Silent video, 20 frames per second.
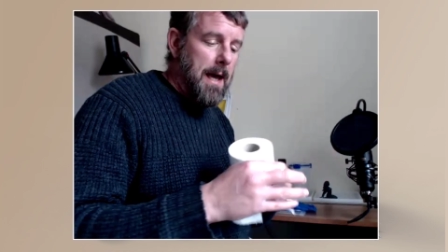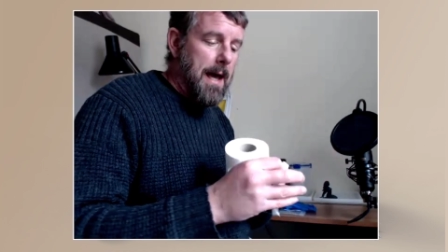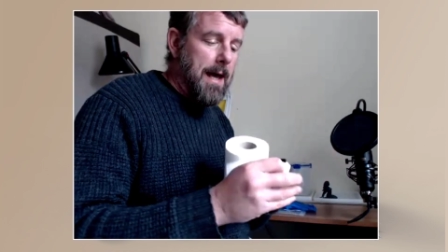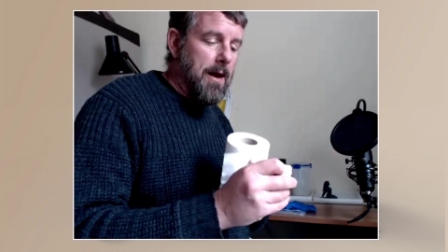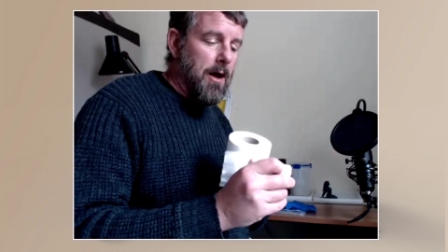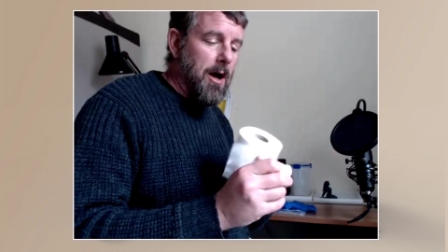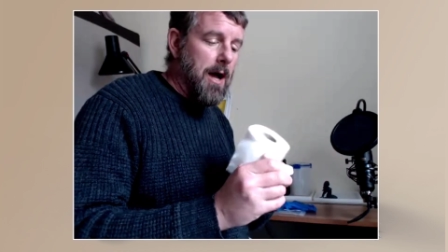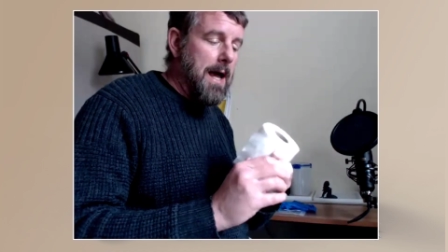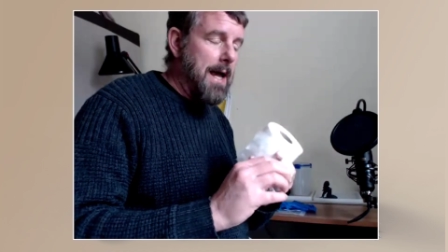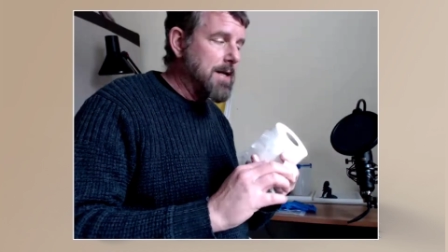
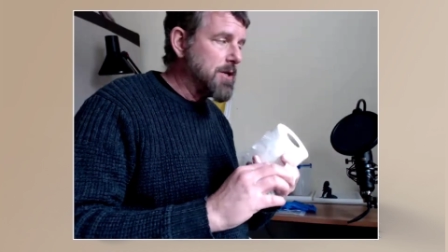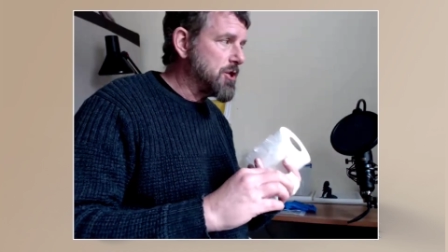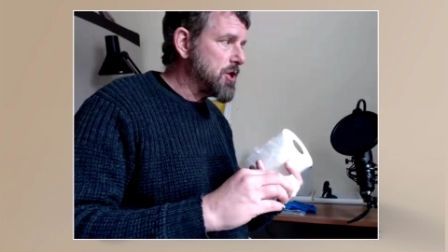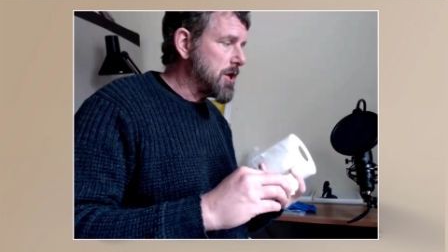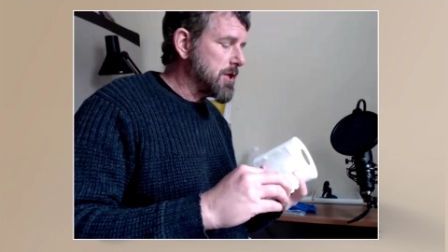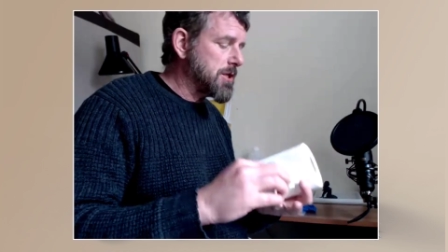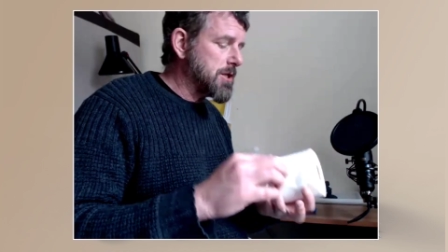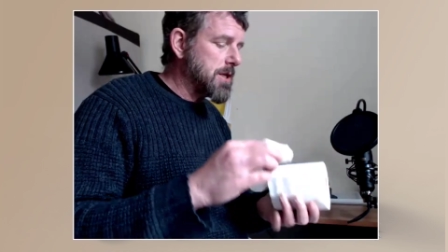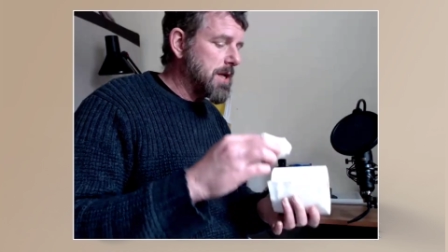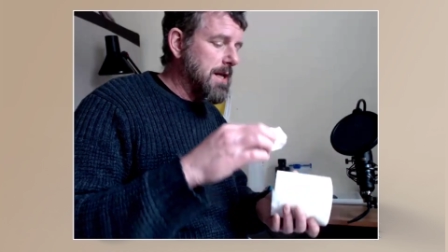and I
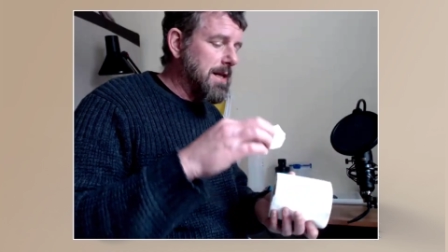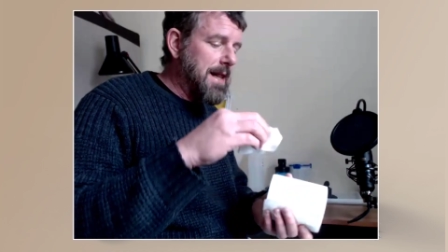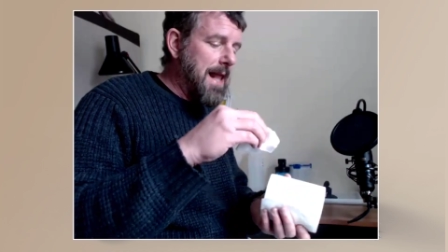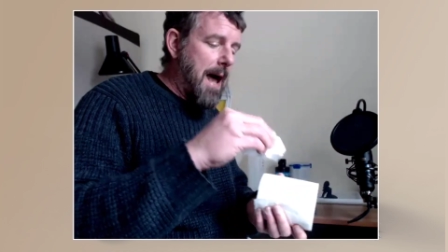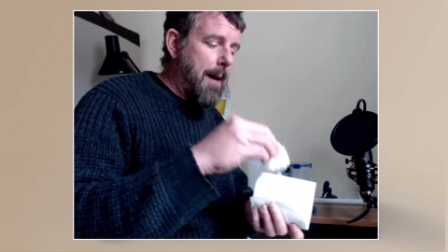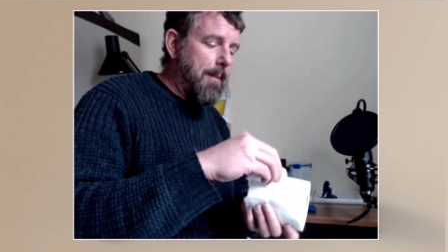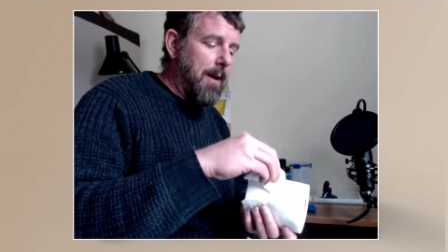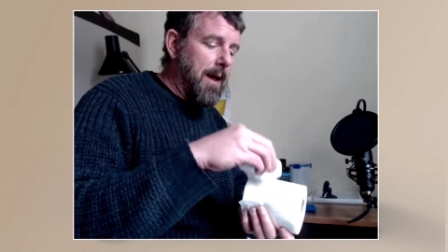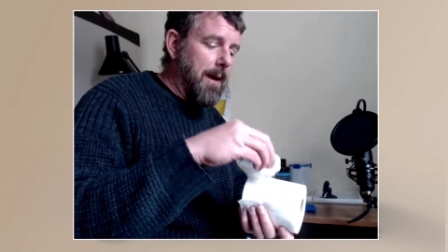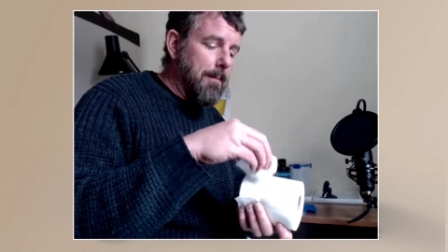just
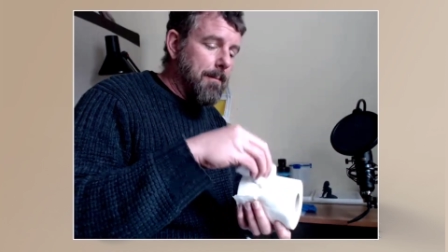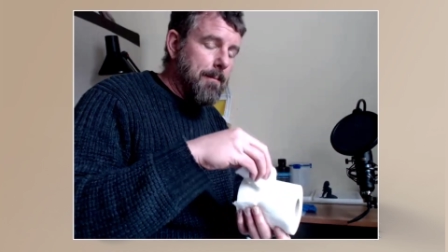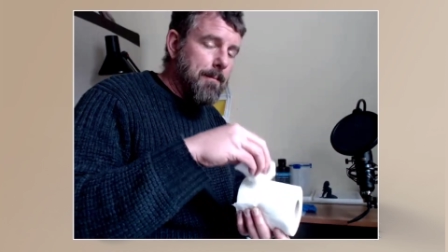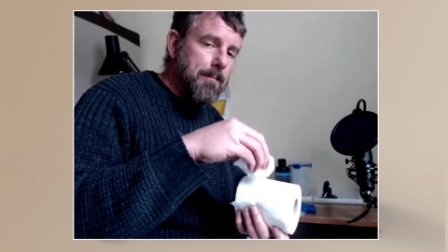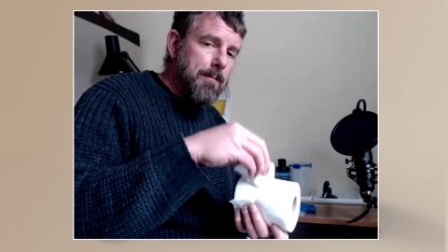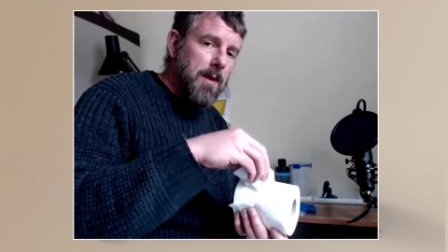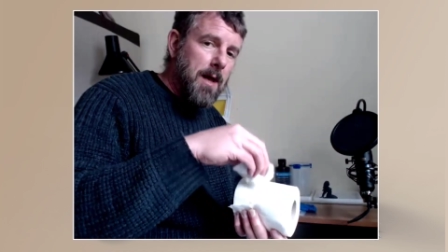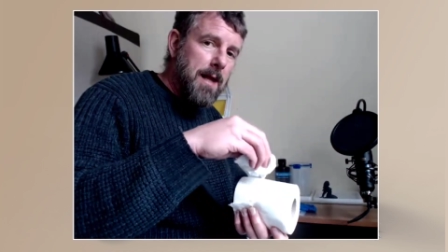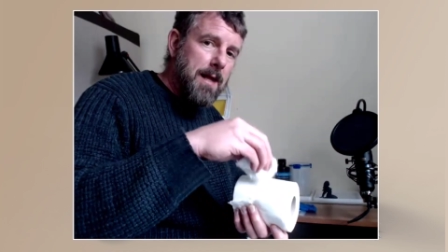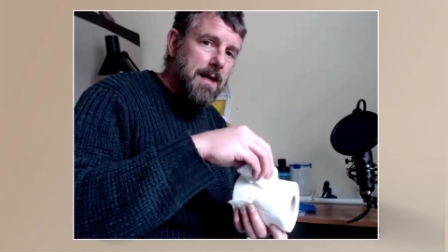dab it
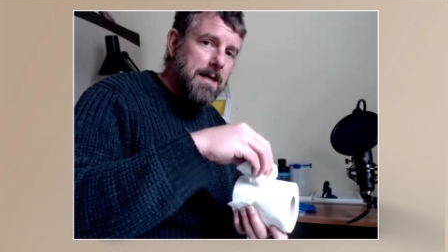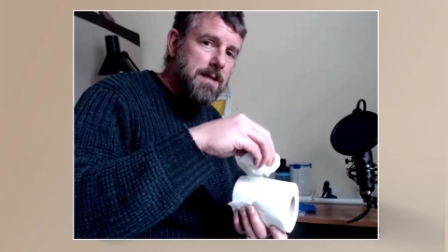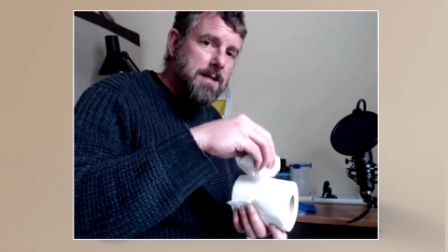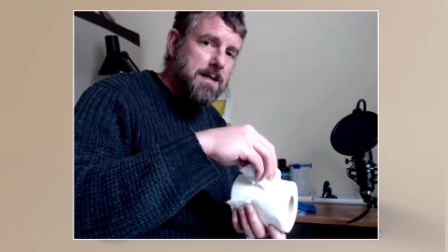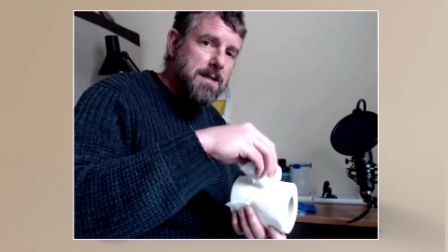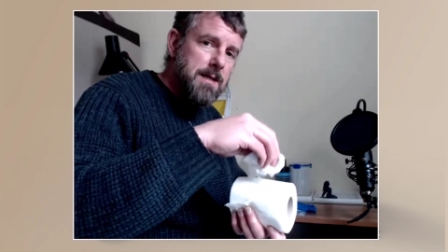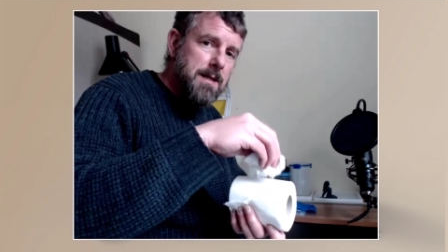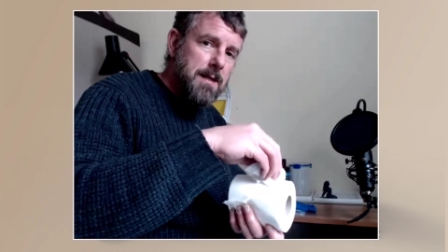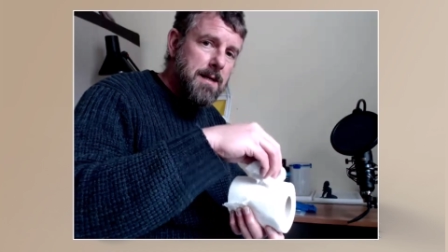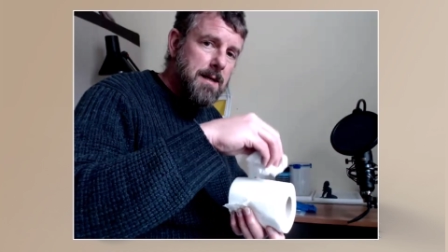like
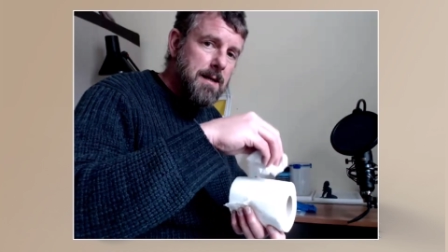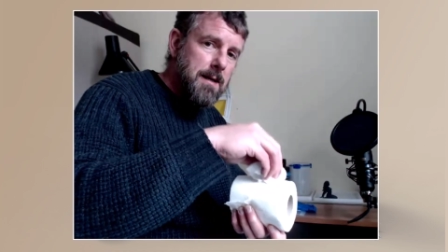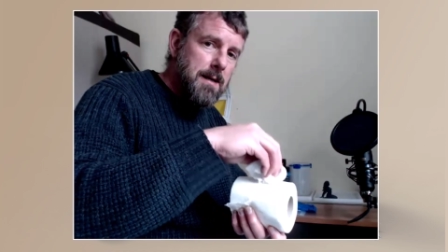this.